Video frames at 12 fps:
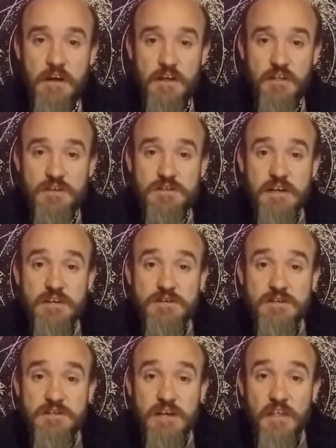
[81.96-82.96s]
This tells
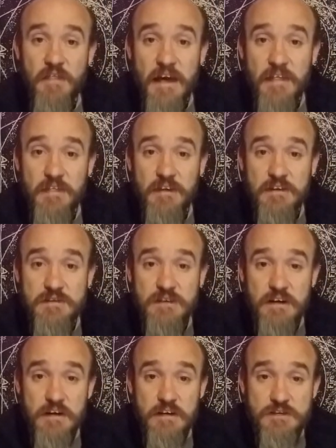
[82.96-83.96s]
us that these
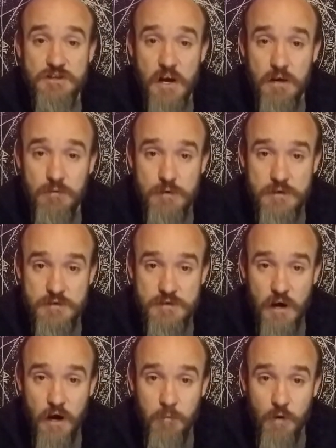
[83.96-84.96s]
chakras
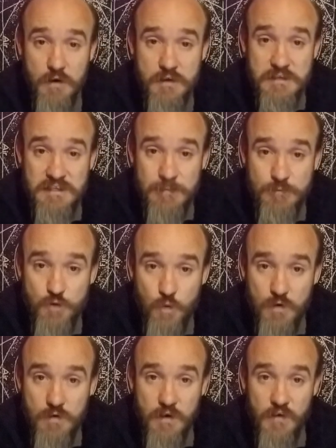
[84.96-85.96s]
are more
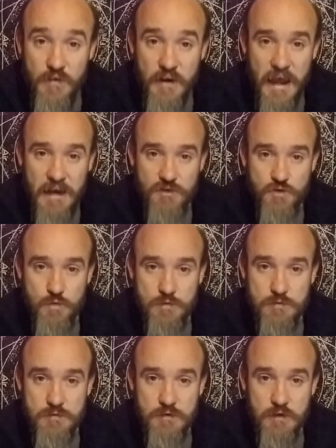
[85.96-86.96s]
conceptual than actual.
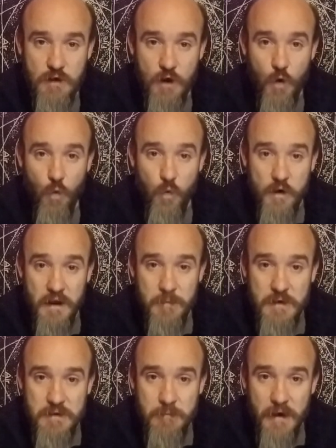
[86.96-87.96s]
What I
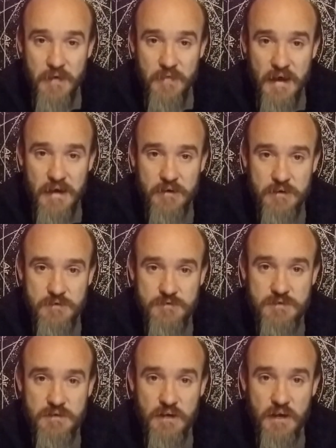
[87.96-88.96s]
mean by that
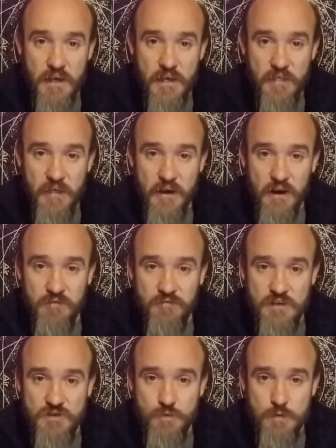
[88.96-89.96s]
is, they are
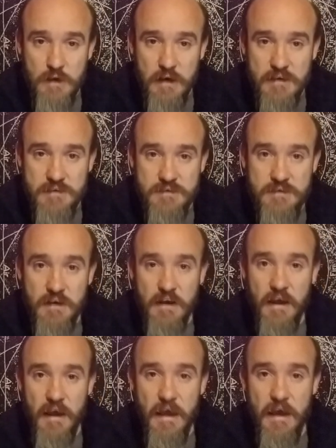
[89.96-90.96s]
visualized
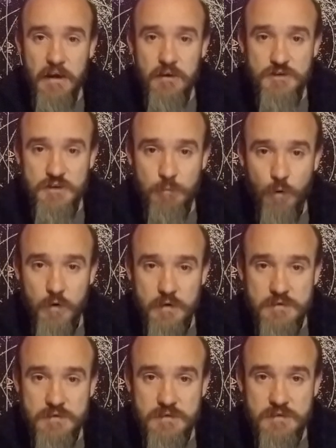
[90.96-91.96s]
energy
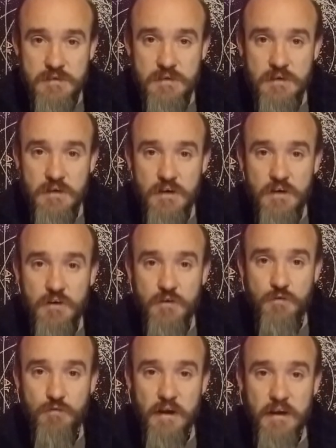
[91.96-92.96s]
points
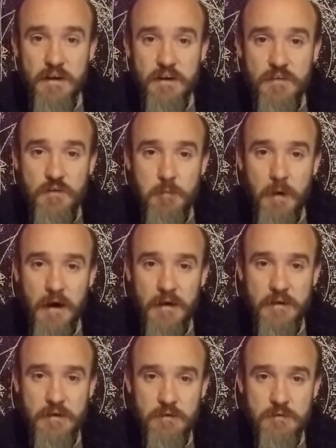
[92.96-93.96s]
created in the
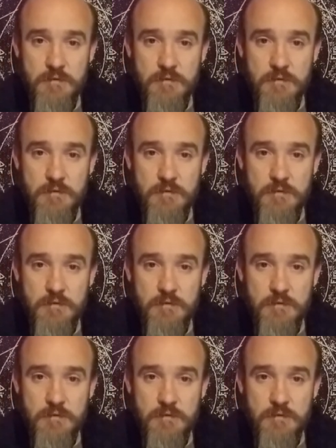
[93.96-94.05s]
body